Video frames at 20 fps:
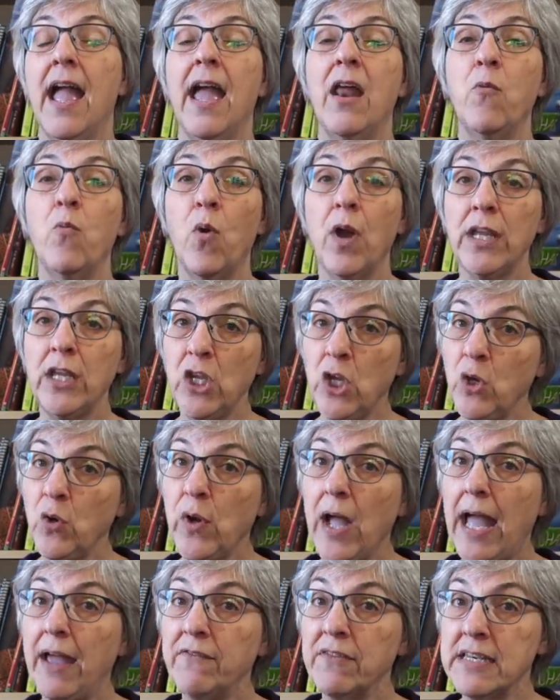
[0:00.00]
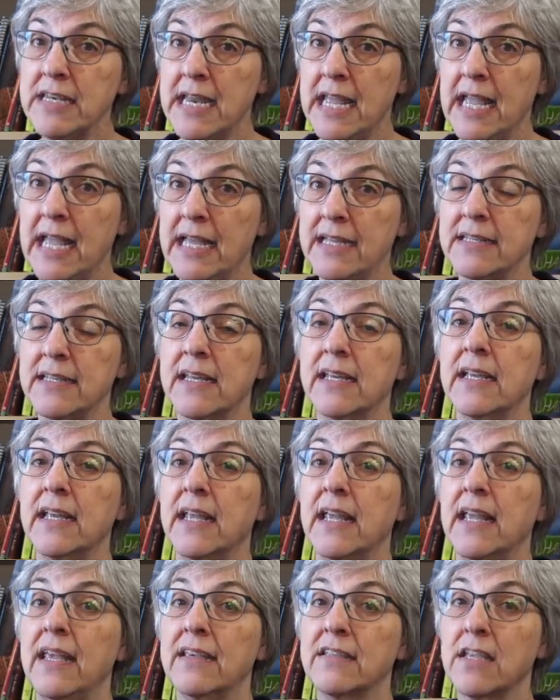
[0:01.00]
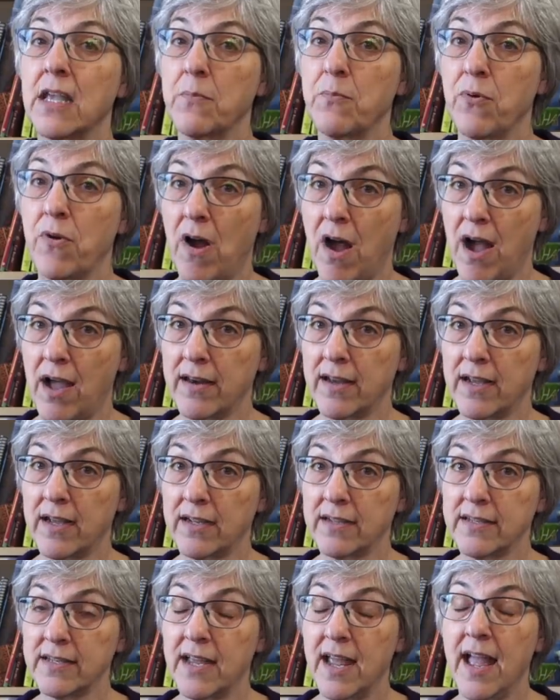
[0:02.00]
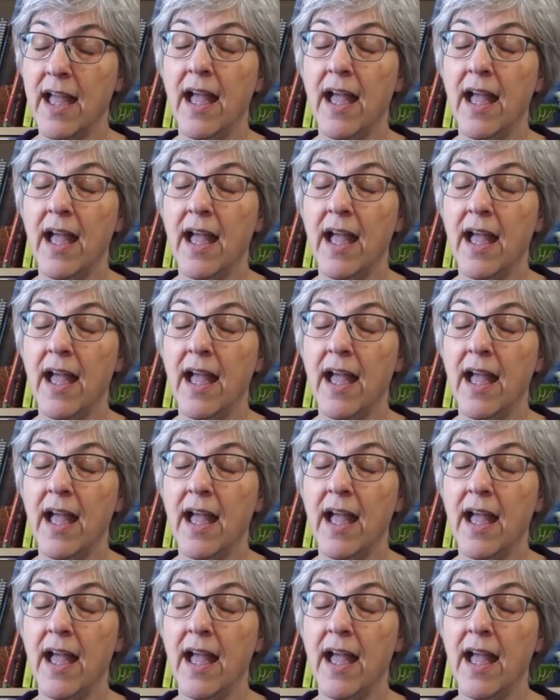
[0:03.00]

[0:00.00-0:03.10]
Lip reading: and what you have knit is a product.